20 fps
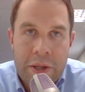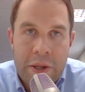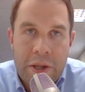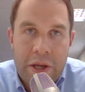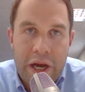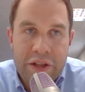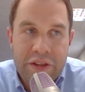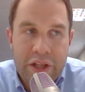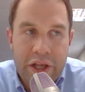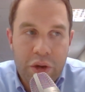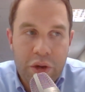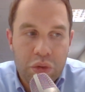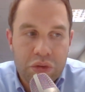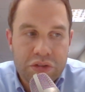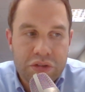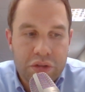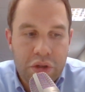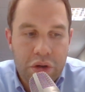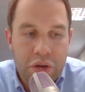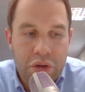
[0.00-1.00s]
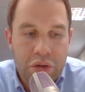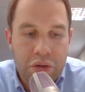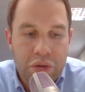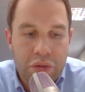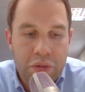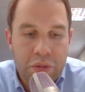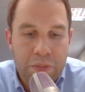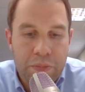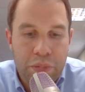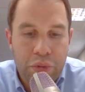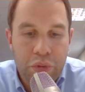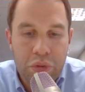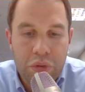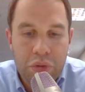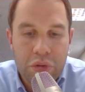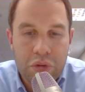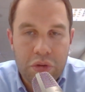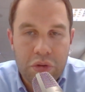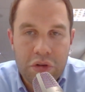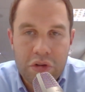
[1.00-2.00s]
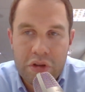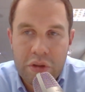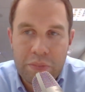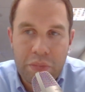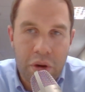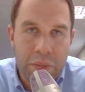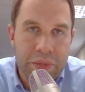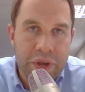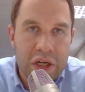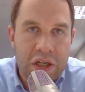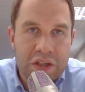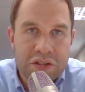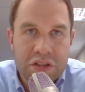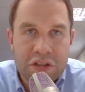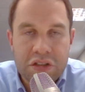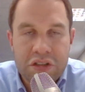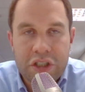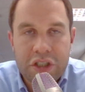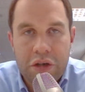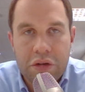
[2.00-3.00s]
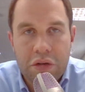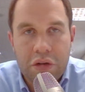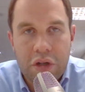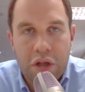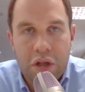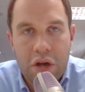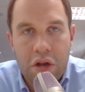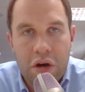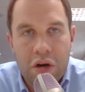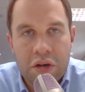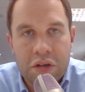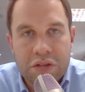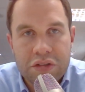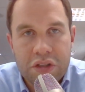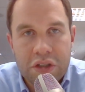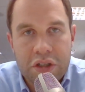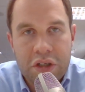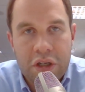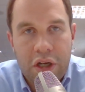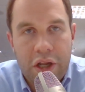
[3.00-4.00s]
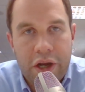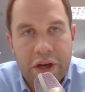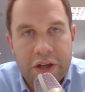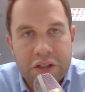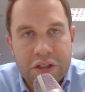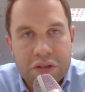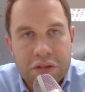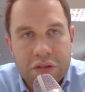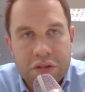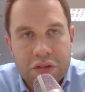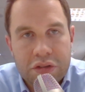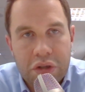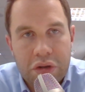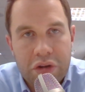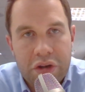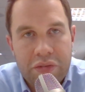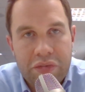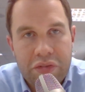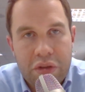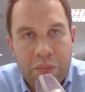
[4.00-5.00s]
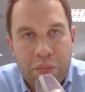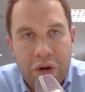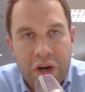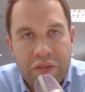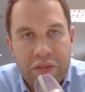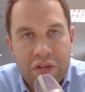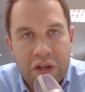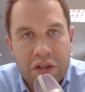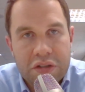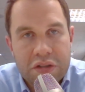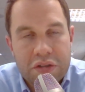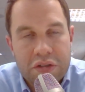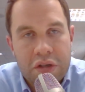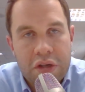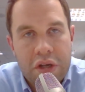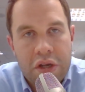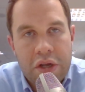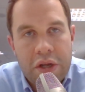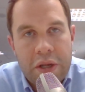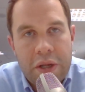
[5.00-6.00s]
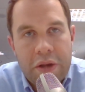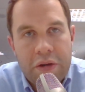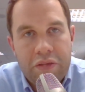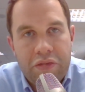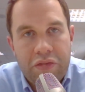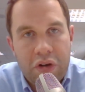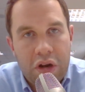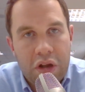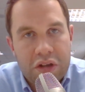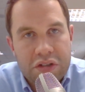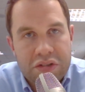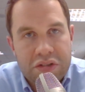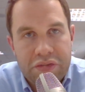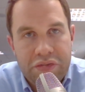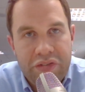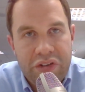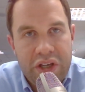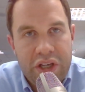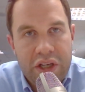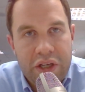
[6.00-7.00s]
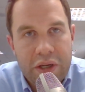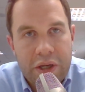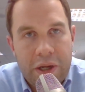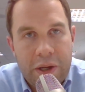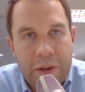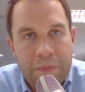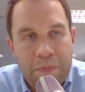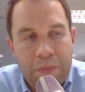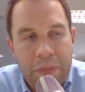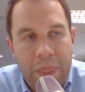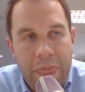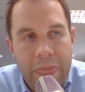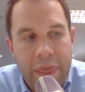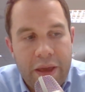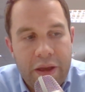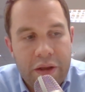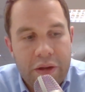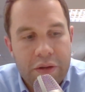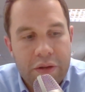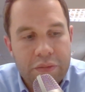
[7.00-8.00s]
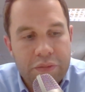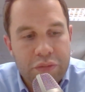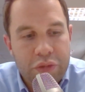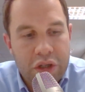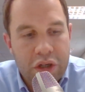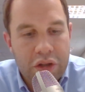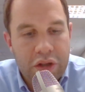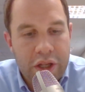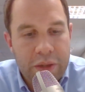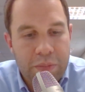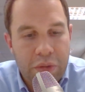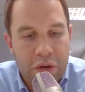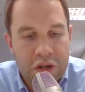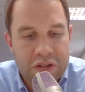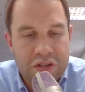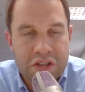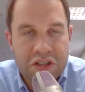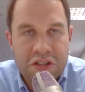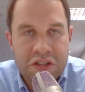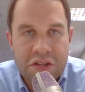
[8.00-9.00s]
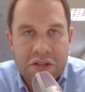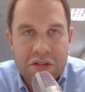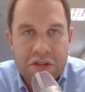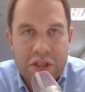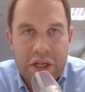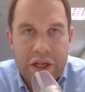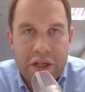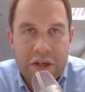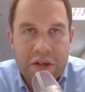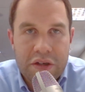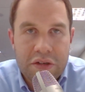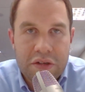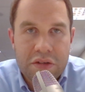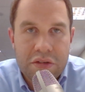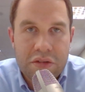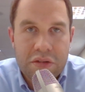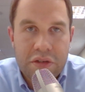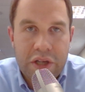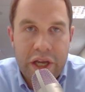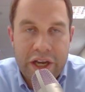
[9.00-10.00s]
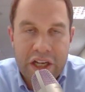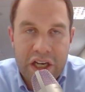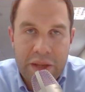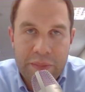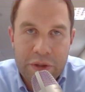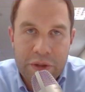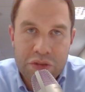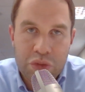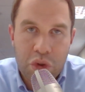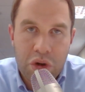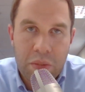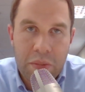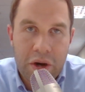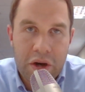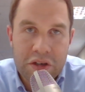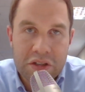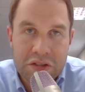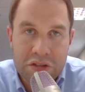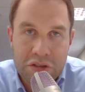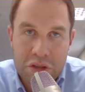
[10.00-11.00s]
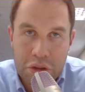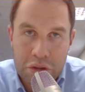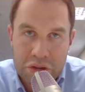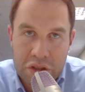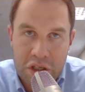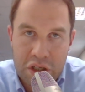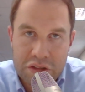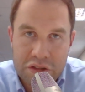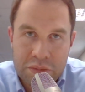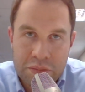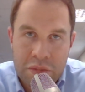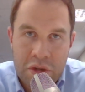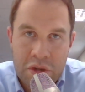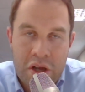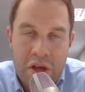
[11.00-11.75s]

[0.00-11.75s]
And they also pull the populace in general along certain lines. So if the prevalent philosophy that politicians and academics talk about is socialism,